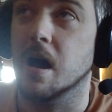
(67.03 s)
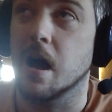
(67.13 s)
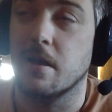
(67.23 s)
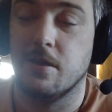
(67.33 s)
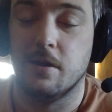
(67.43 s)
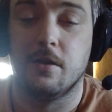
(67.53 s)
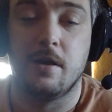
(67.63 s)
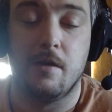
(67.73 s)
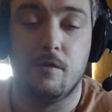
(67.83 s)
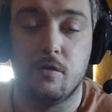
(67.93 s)
I think The
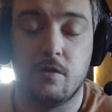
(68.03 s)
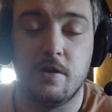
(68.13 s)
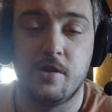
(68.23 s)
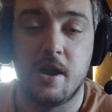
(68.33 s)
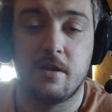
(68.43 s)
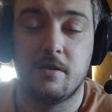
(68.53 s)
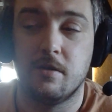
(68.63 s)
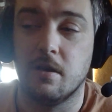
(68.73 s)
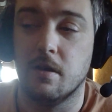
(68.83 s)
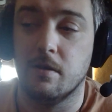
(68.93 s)
Devil's
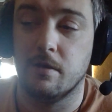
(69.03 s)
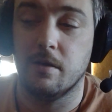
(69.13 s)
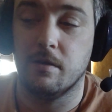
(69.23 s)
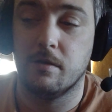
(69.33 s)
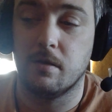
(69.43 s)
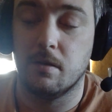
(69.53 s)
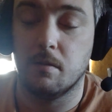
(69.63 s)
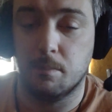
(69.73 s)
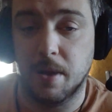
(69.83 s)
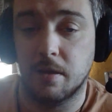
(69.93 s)
Rejects is his
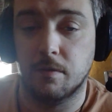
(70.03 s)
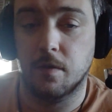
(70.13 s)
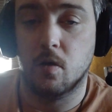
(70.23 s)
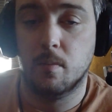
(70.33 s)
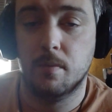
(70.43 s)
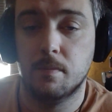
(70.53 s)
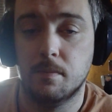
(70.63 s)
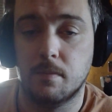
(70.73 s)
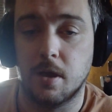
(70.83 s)
best film.